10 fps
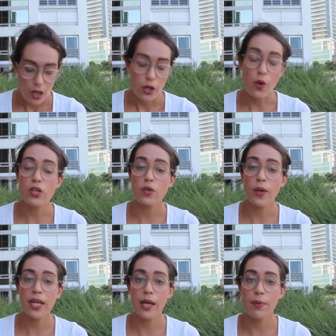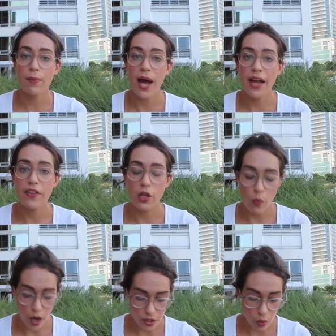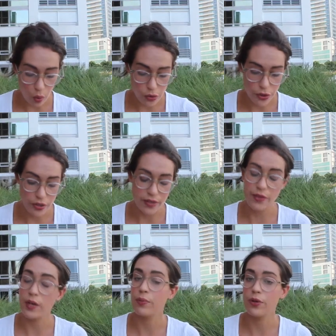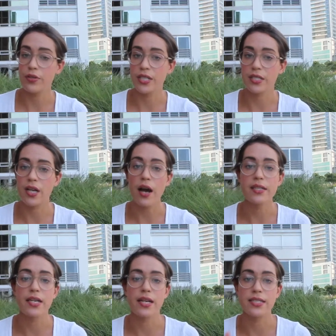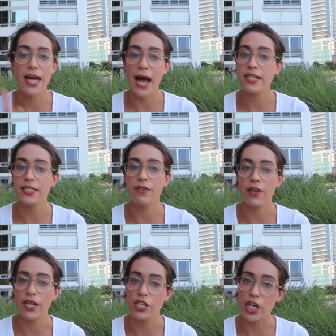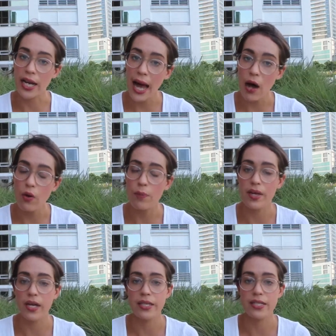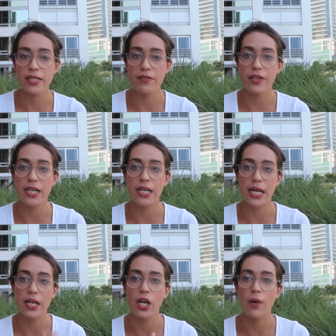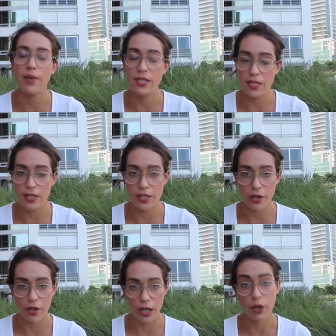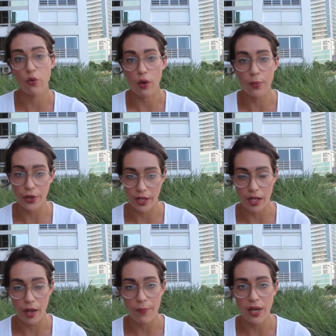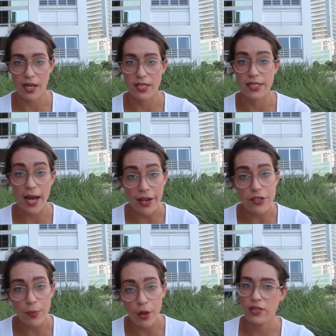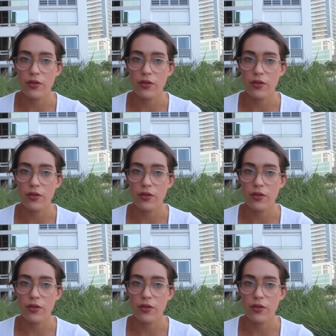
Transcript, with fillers: You also want to keep in mind that you want to hold your dividend producing stocks in a tax advantage account because dividend income is considered like normal income and it is taxable.